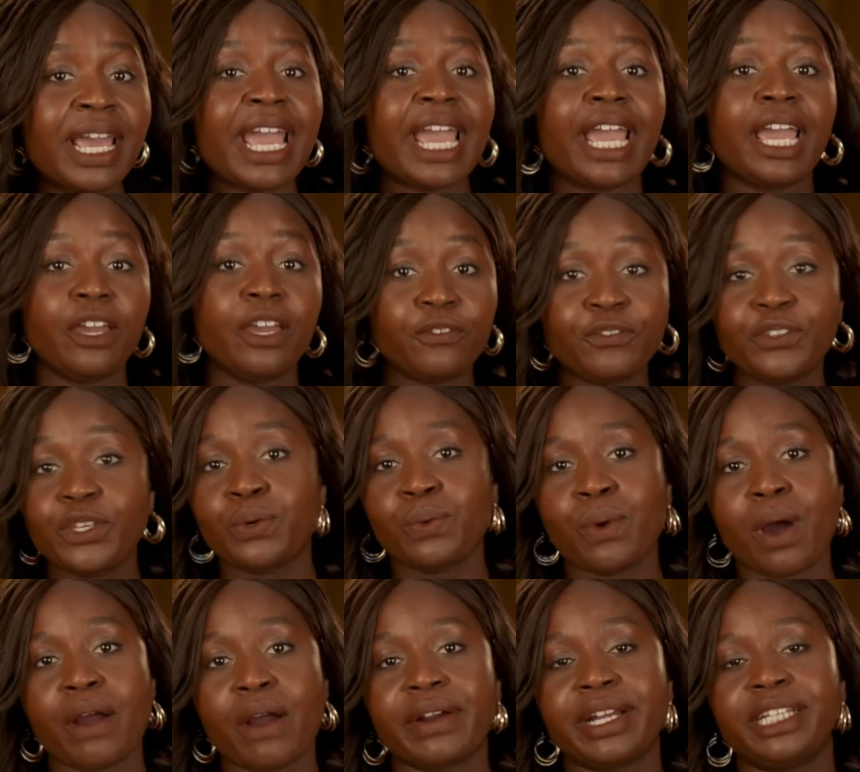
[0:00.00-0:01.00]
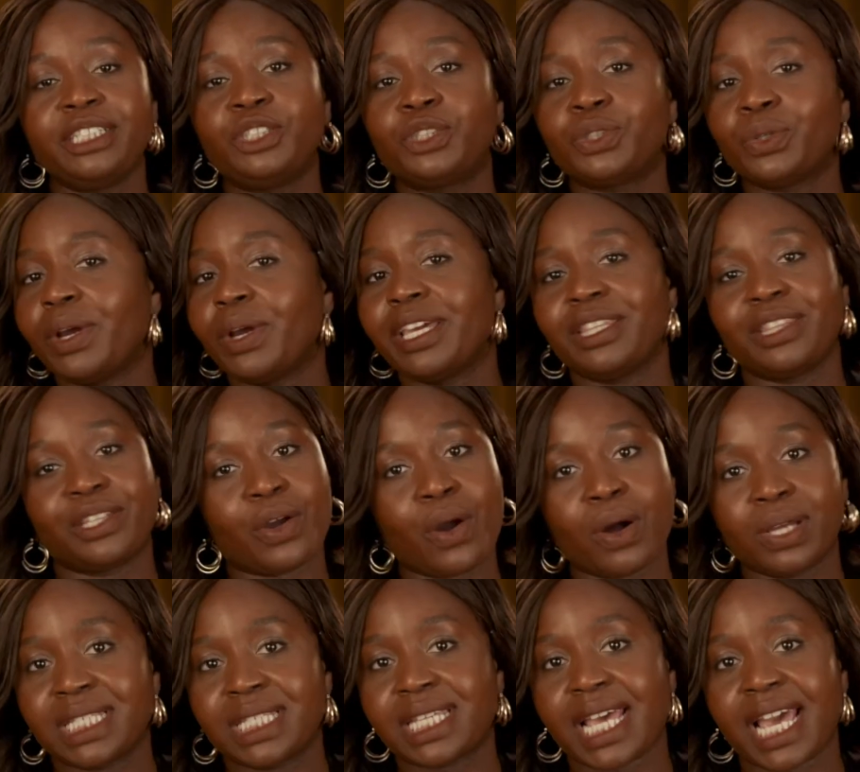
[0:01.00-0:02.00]
If you are enjoying the
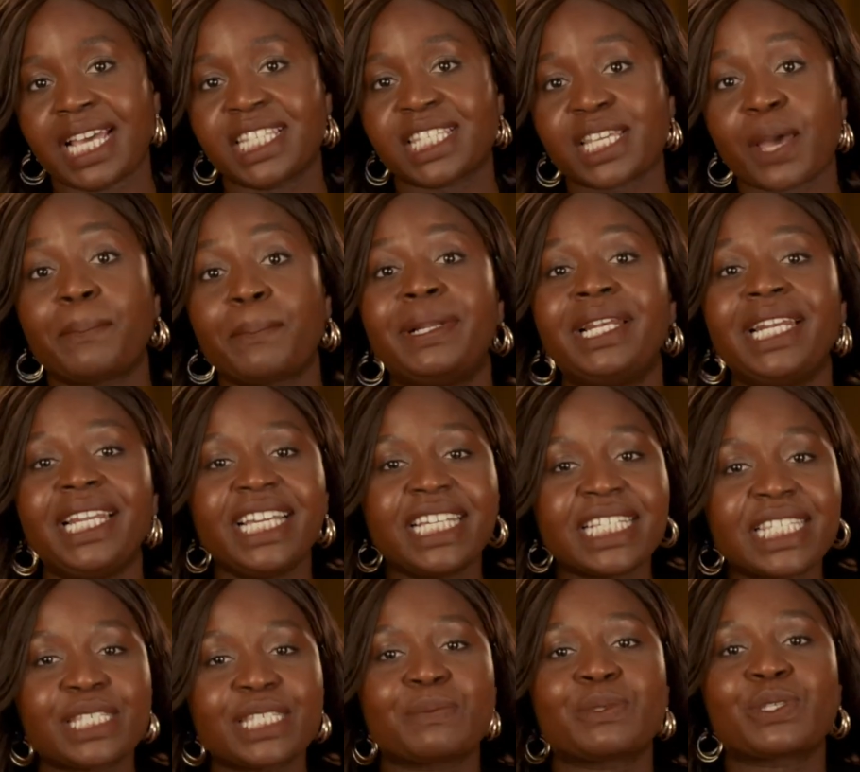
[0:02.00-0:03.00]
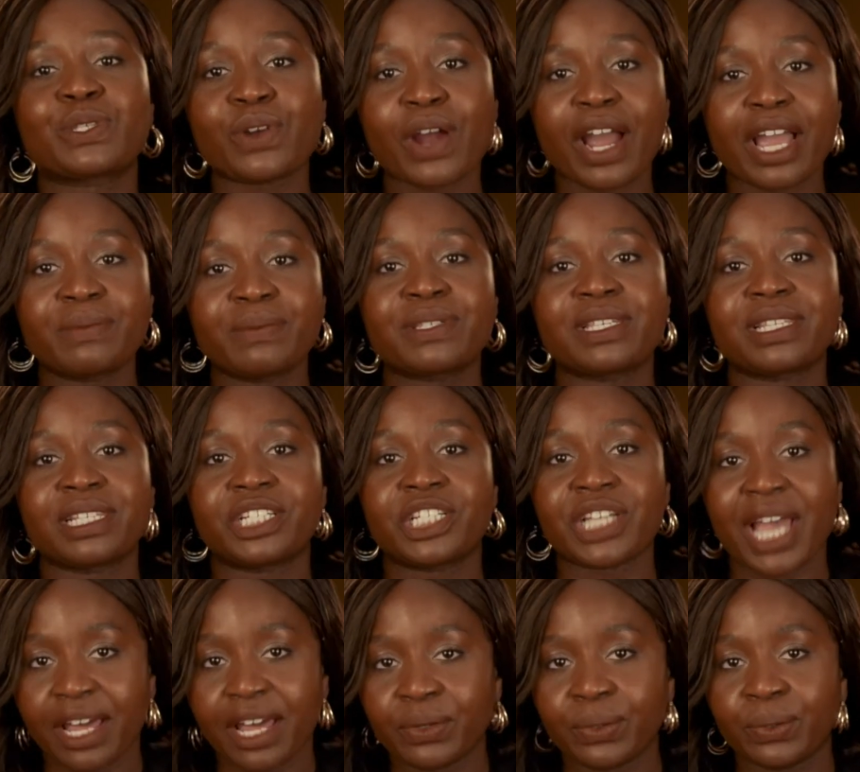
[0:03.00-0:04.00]
content, please subscribe to the
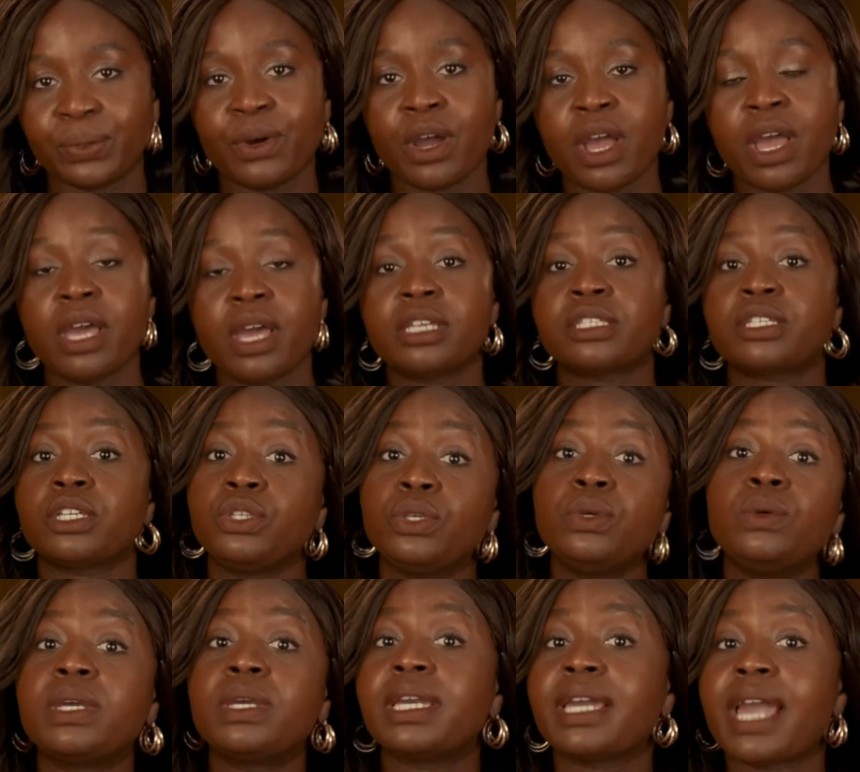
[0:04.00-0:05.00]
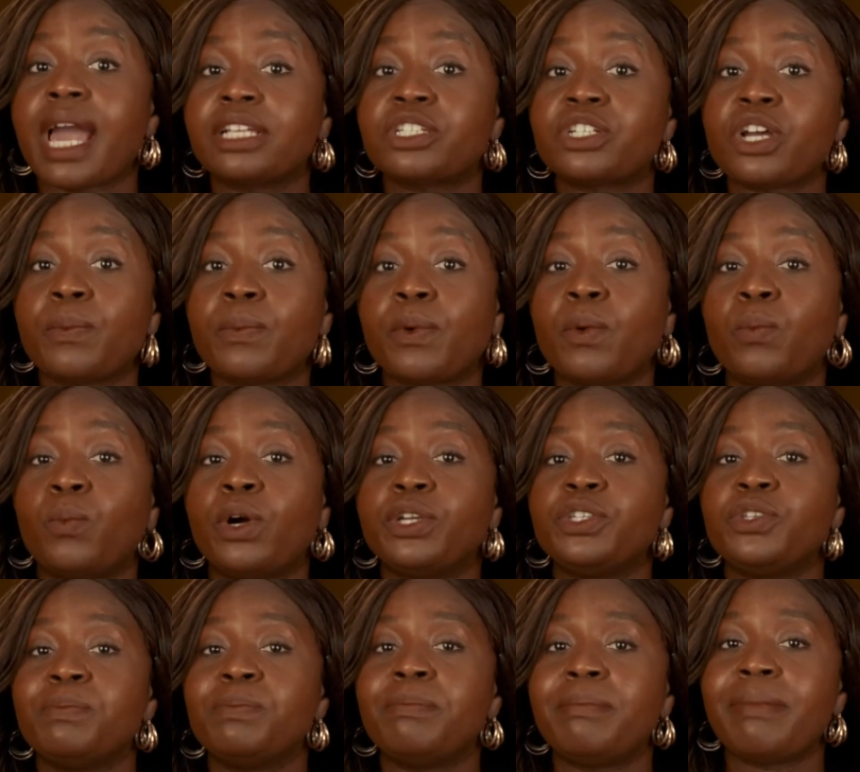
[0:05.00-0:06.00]
channel so you can catch up on what
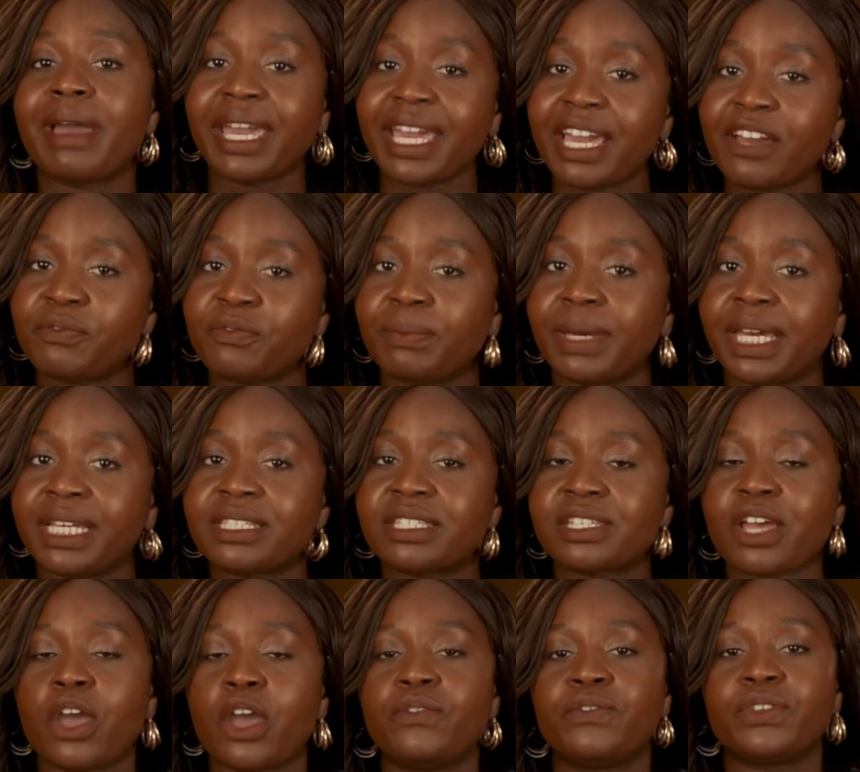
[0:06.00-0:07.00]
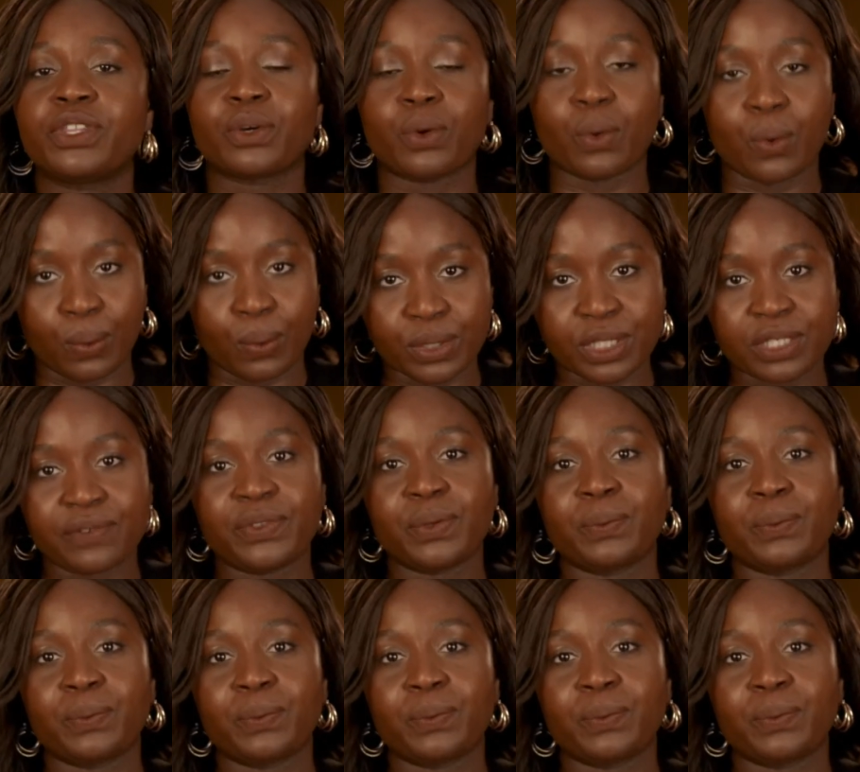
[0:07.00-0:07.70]
you may have missed over the course of the